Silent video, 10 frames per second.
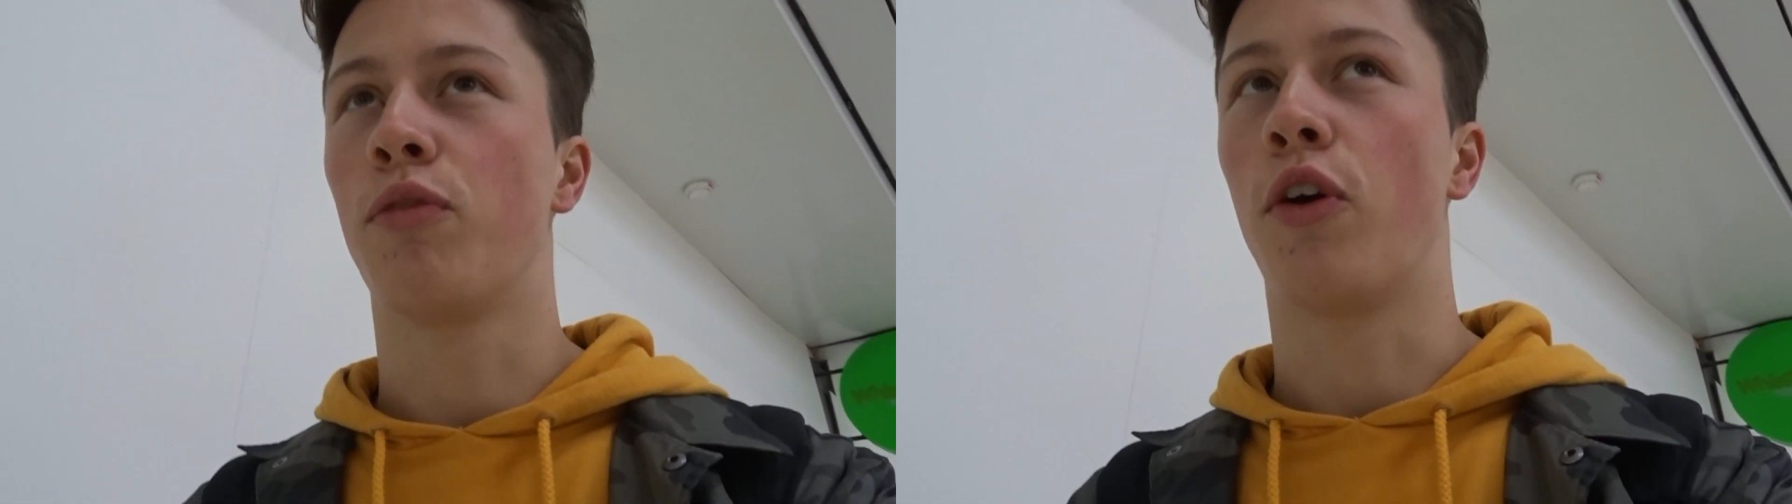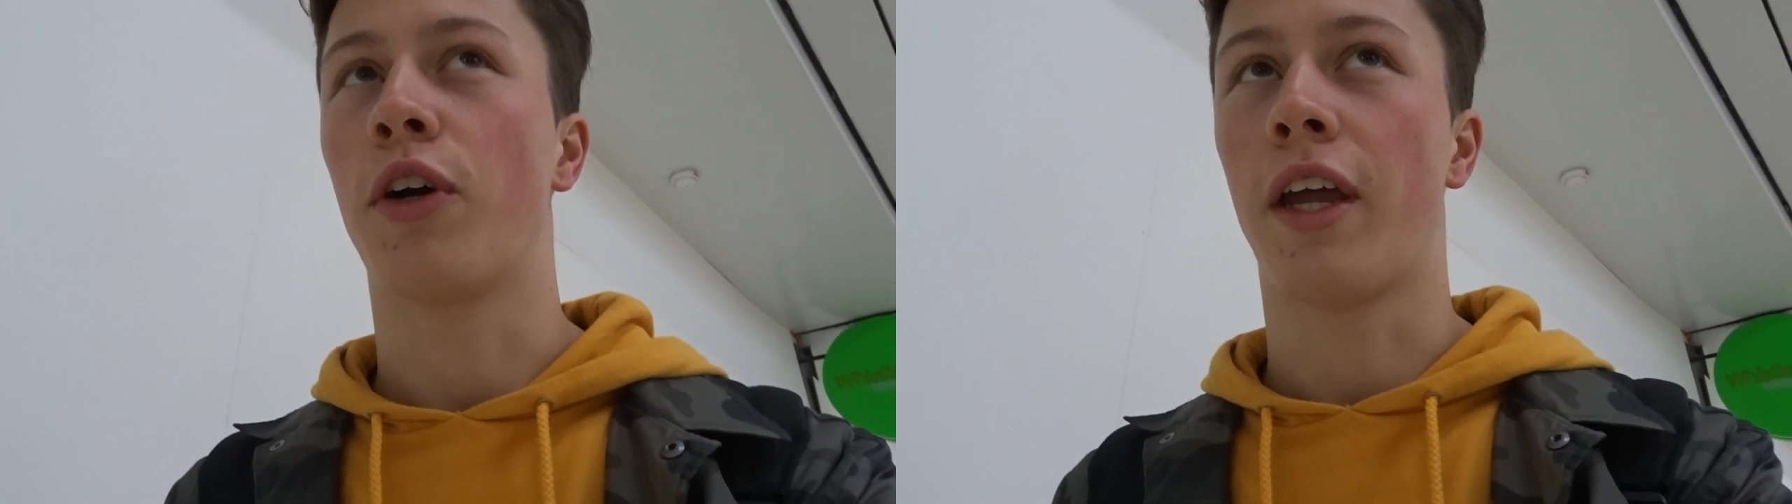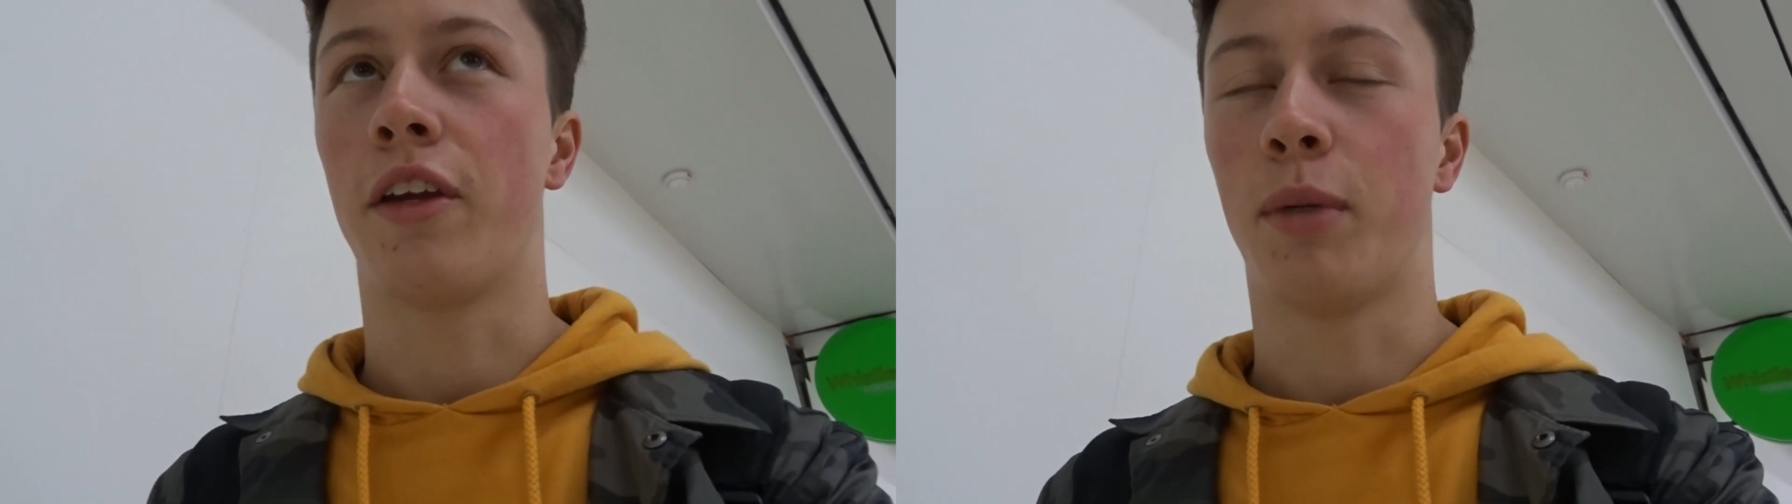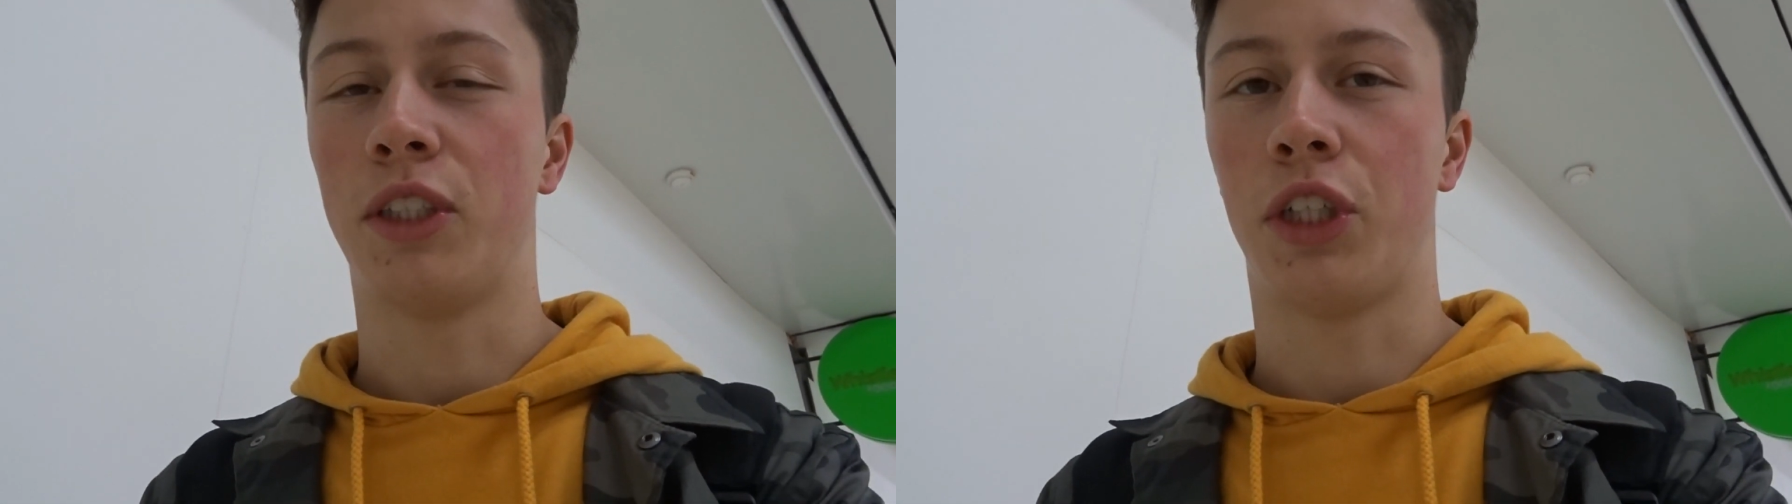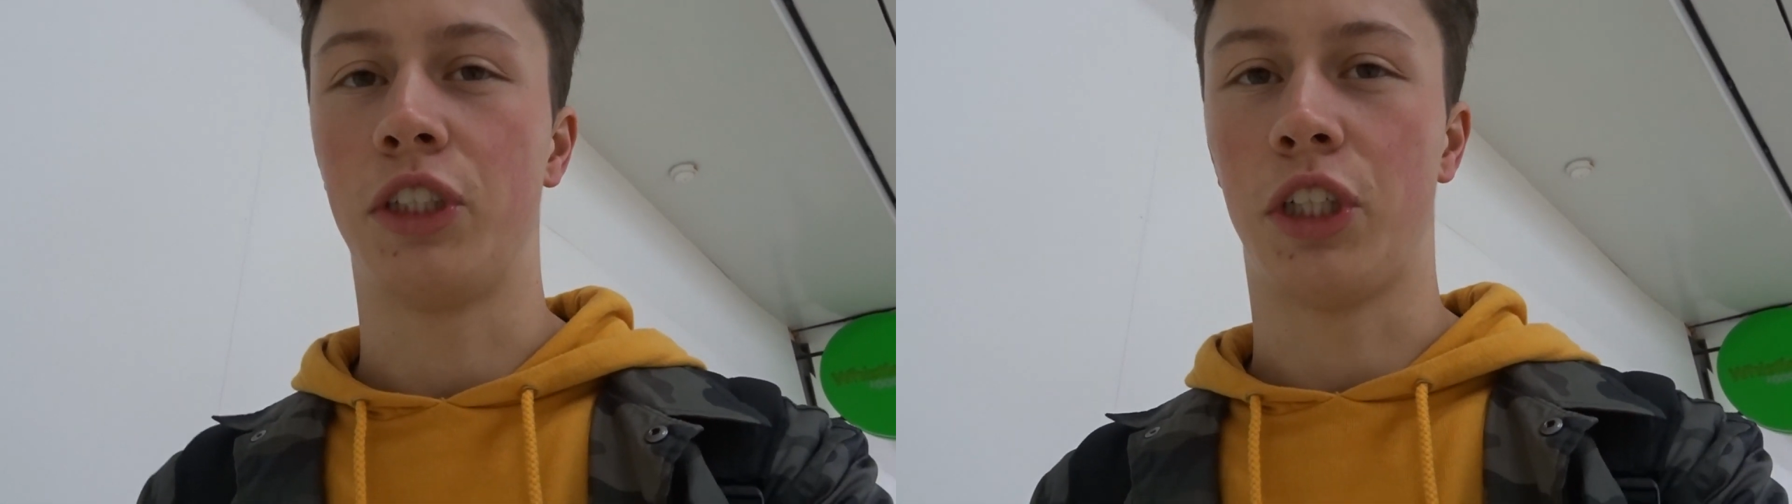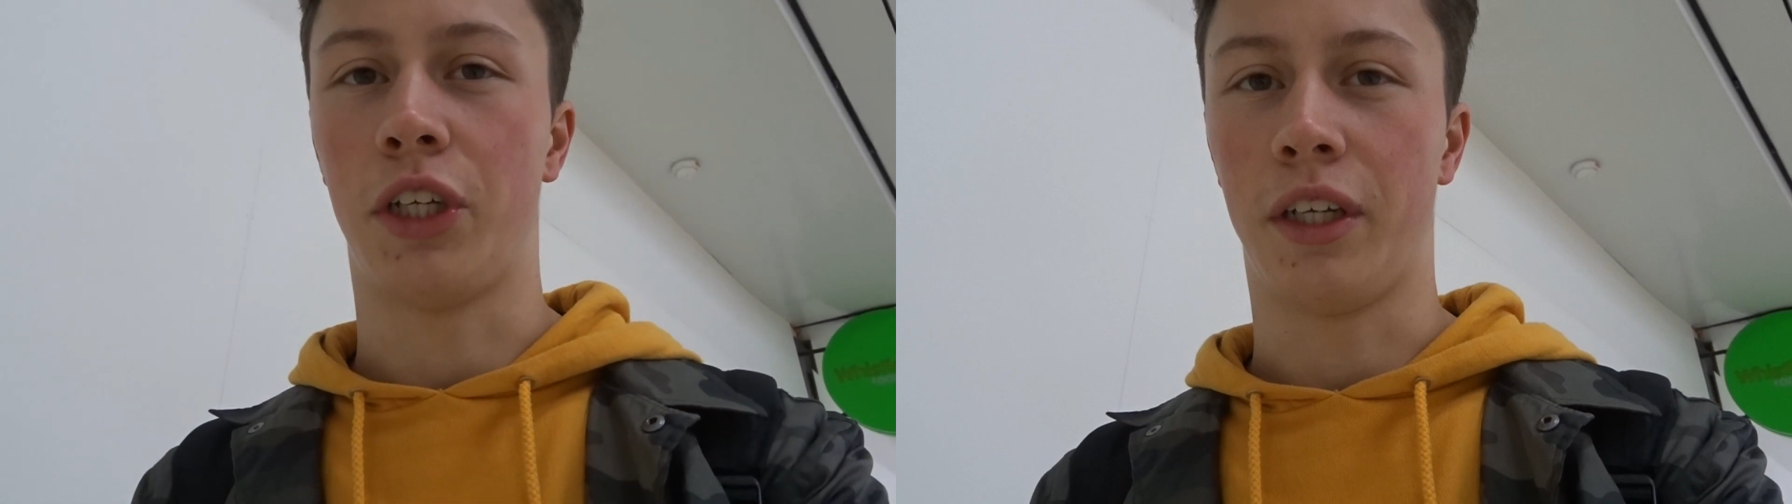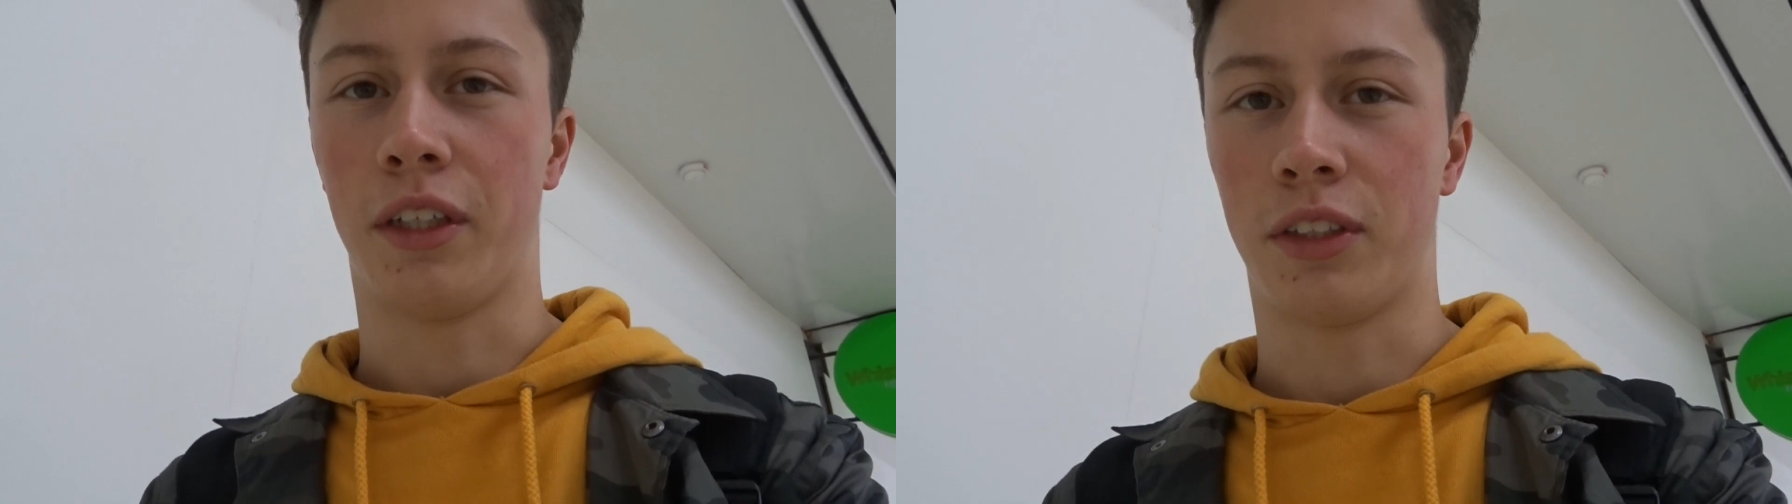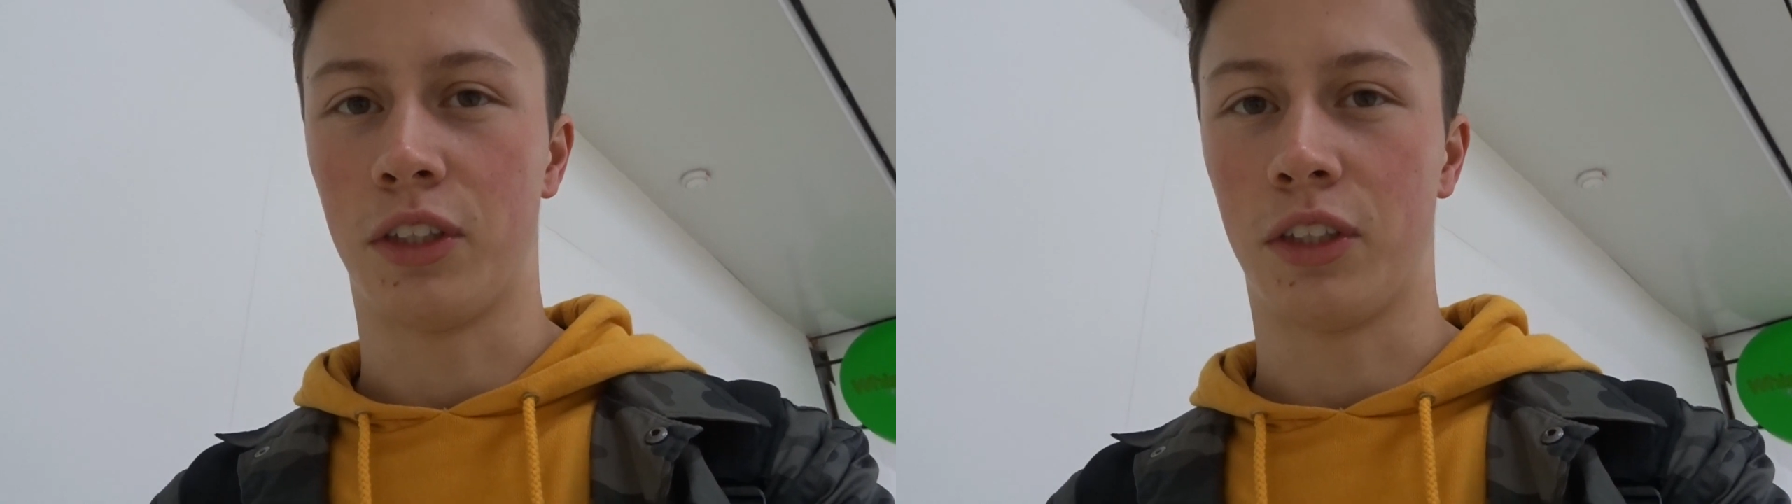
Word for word: vlog any of my train journey because